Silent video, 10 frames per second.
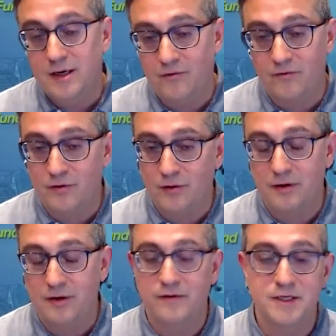have
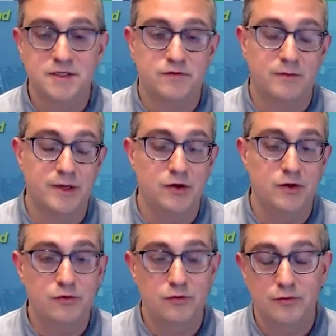learned this from a
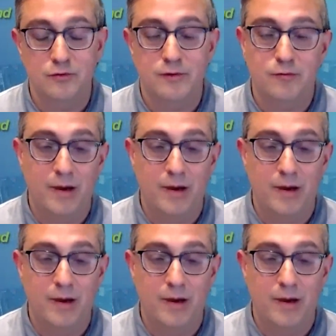new